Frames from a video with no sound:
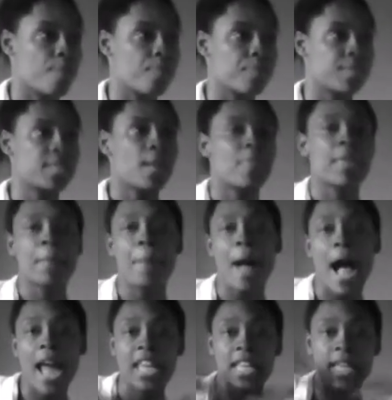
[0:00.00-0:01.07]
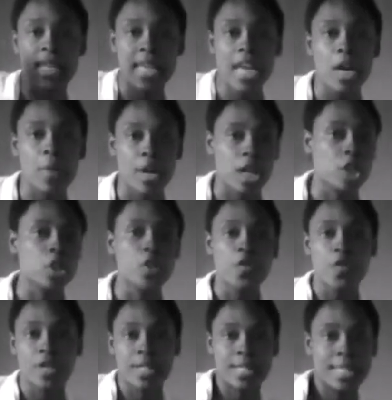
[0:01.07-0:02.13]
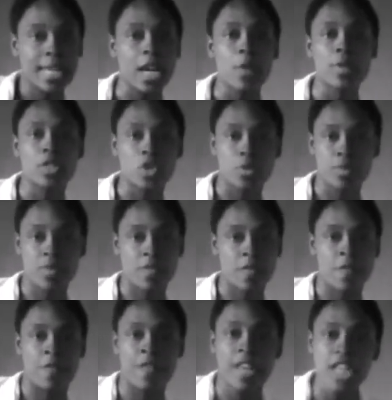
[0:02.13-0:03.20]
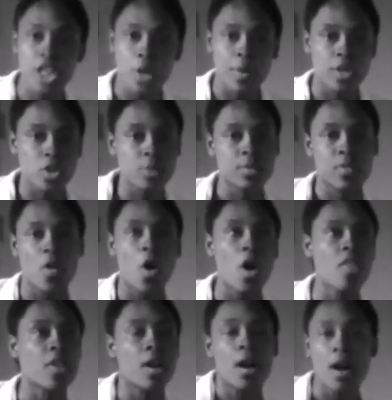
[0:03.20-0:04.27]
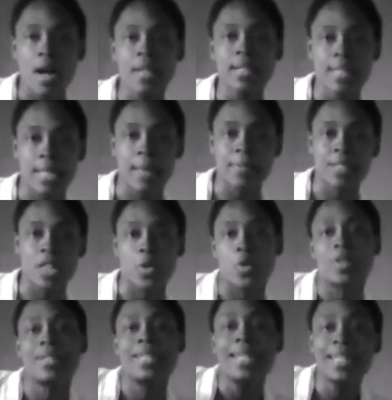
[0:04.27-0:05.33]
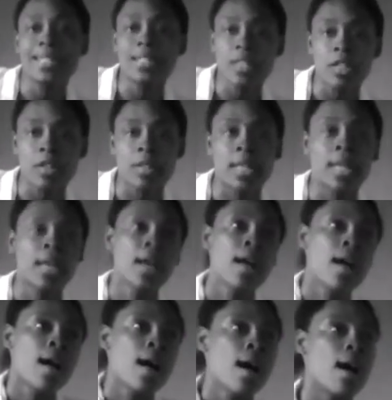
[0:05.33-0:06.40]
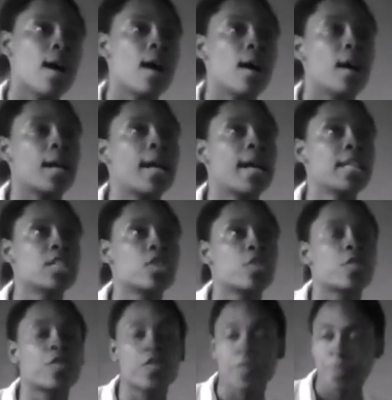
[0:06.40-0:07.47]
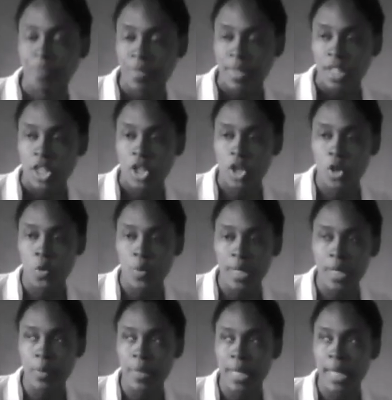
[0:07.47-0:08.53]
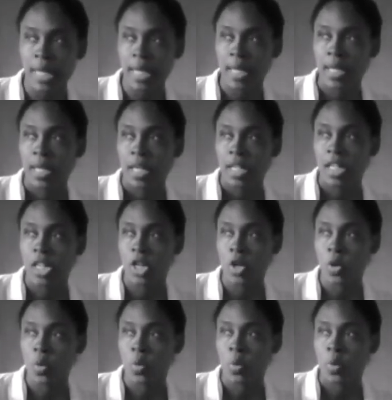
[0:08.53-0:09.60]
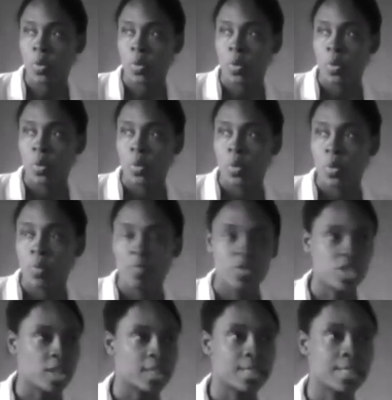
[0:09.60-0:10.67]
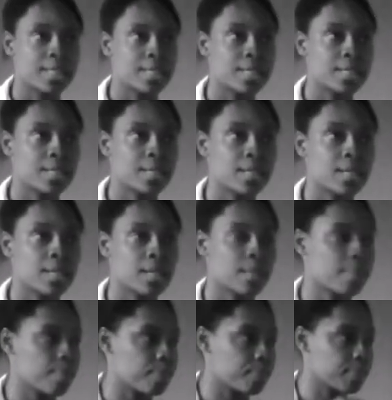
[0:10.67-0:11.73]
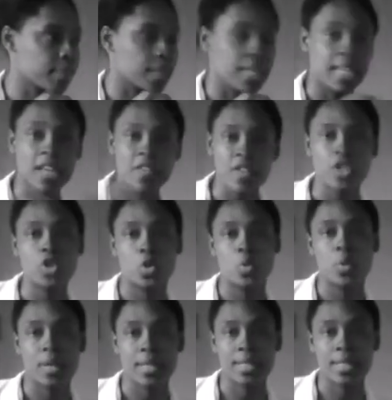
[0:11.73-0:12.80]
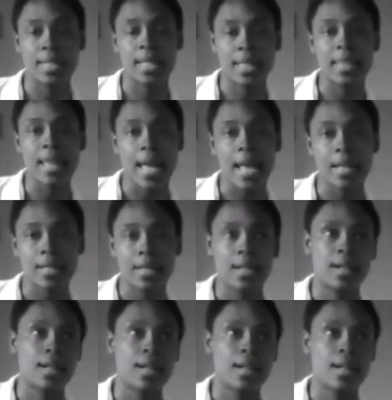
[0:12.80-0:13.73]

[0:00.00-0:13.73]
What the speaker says: something pioneering, a new frontier in terms of the video, in terms of all the concepts that are artistically kind of, really, really, just given to us in that